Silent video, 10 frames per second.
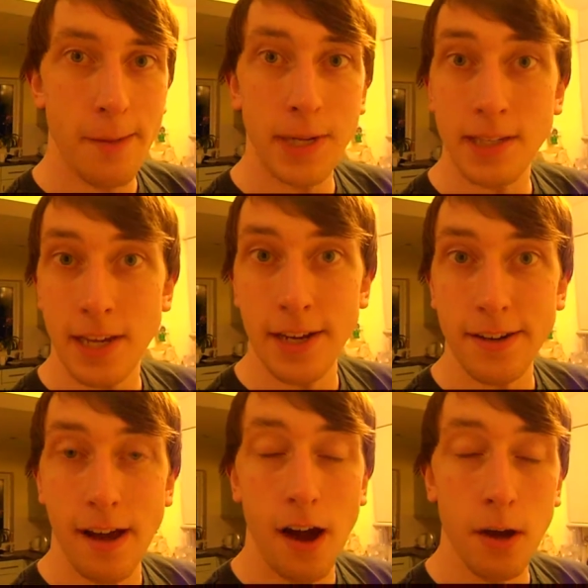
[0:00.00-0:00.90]
that being
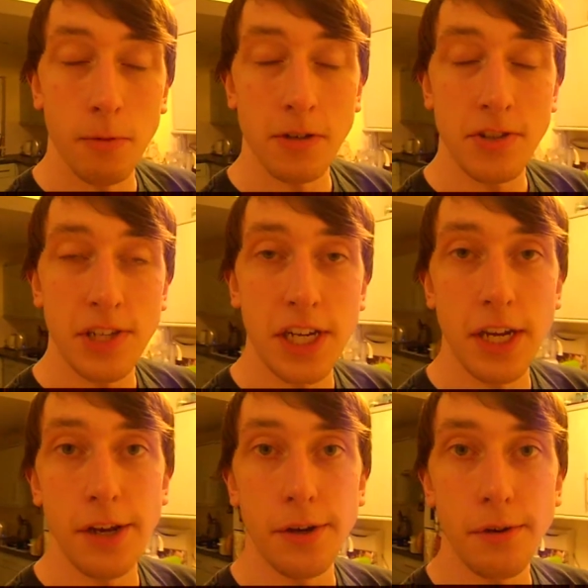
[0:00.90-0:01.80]
said, I will see
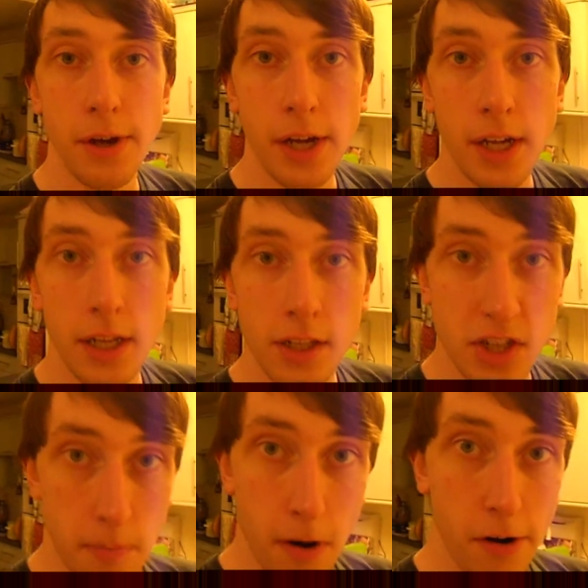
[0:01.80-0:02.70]
you
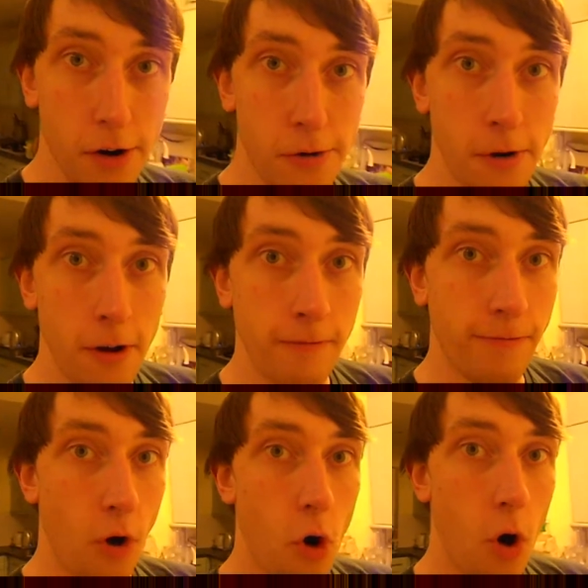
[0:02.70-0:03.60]
tomorrow
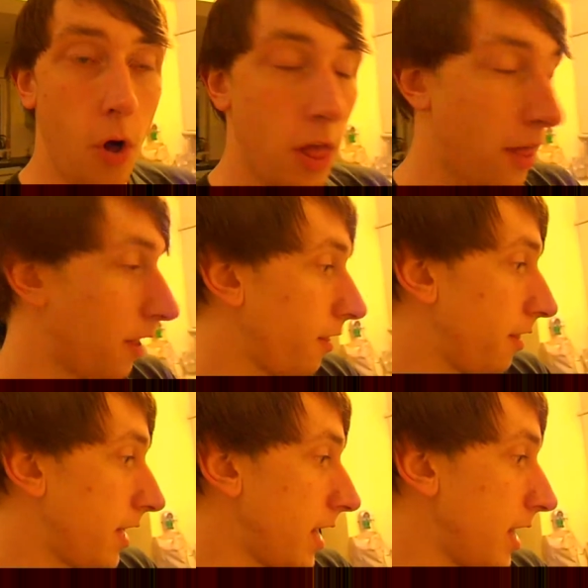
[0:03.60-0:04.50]
for
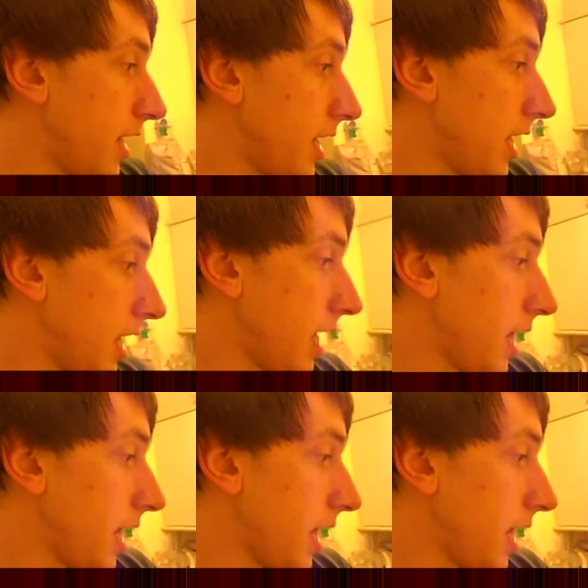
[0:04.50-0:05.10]
the